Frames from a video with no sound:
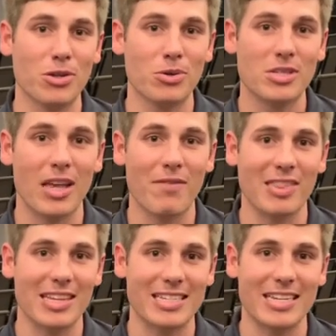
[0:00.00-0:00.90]
June
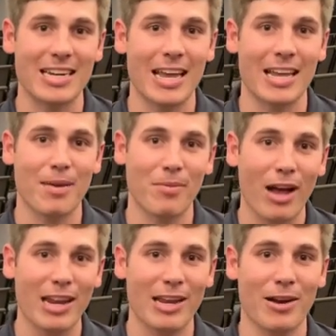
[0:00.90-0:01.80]
7th at 10 a.m.
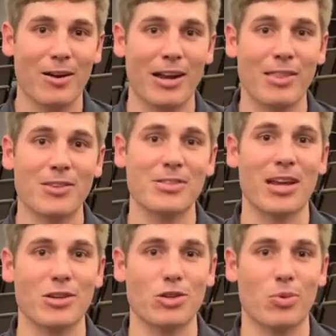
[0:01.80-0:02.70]
right here in the
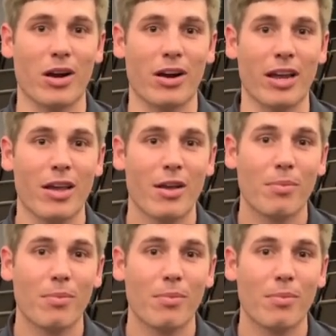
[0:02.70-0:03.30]
sanctuary.